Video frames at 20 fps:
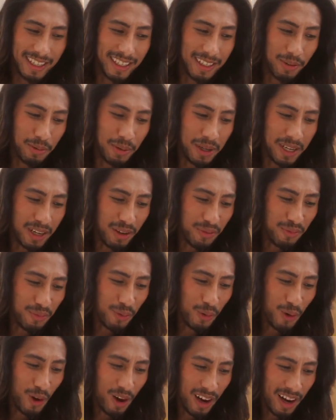Queen of
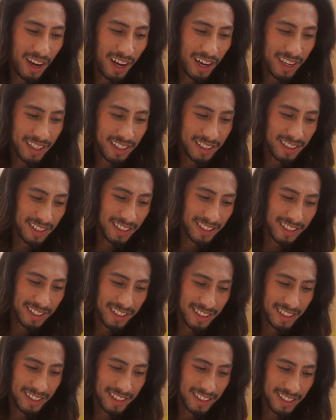
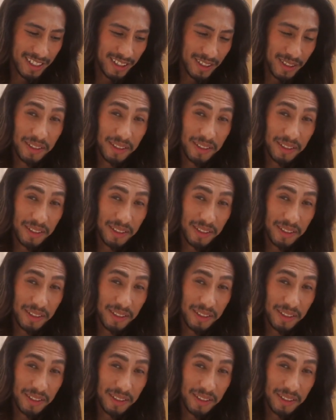Wands. Okay.